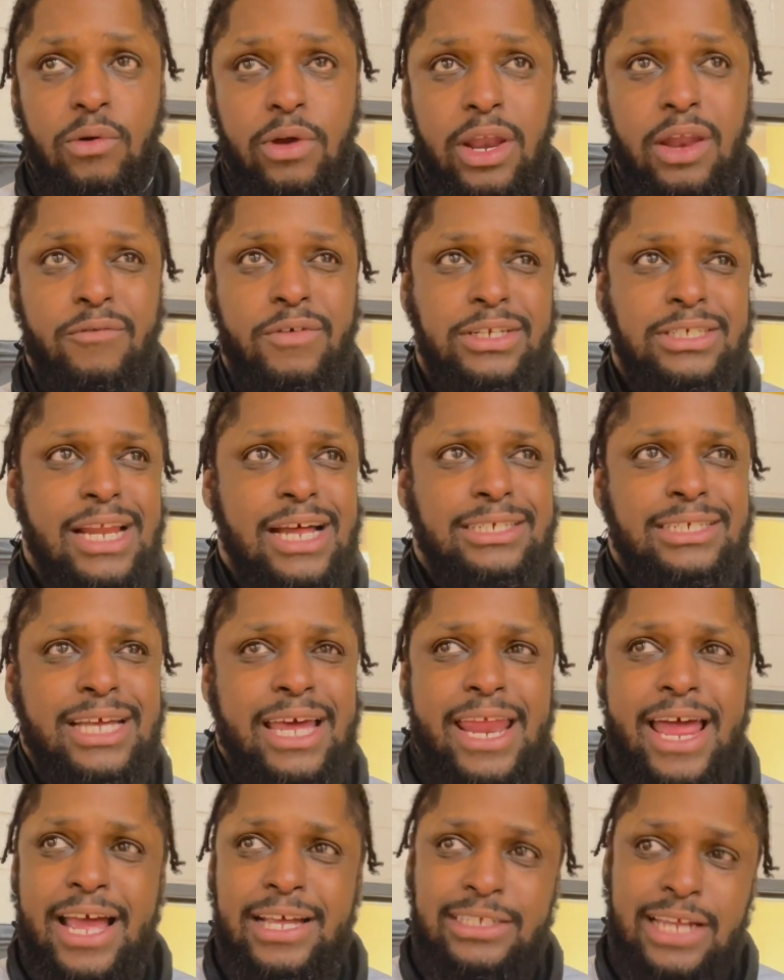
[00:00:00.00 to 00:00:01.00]
And the reason I say
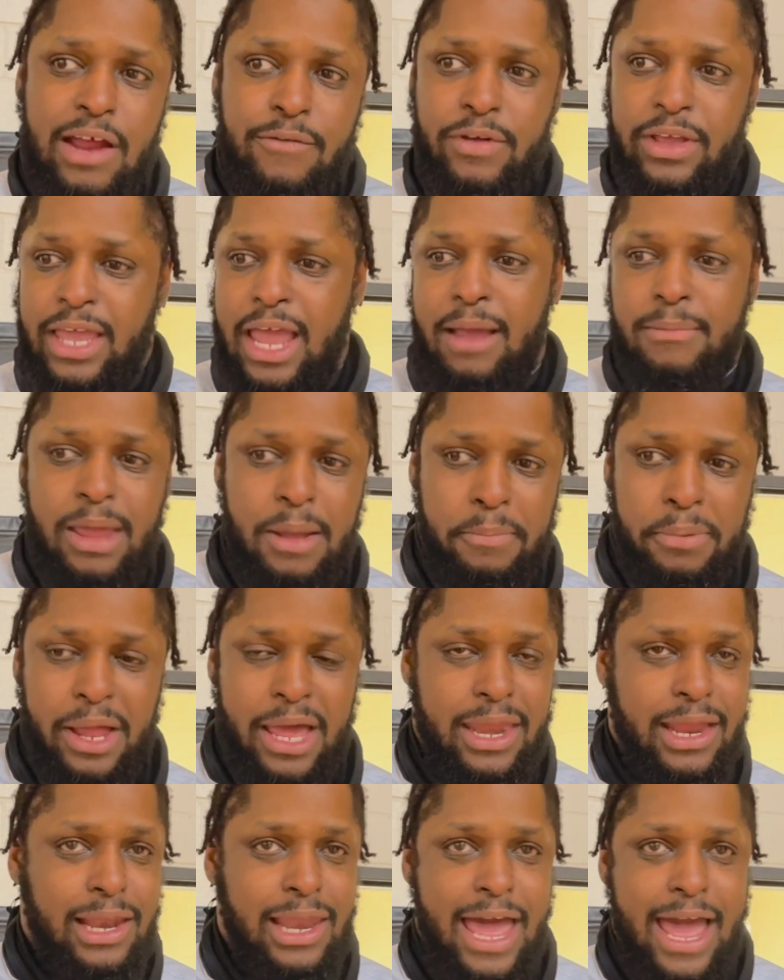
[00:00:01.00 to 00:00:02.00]
that is every game they
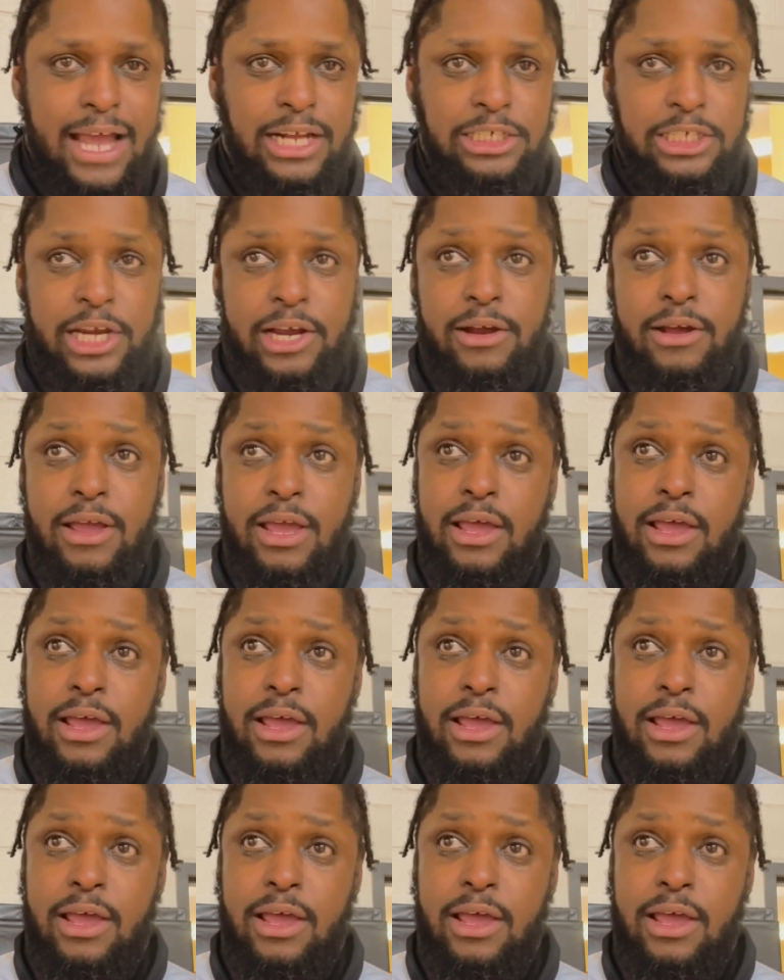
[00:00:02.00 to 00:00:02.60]
played in last year,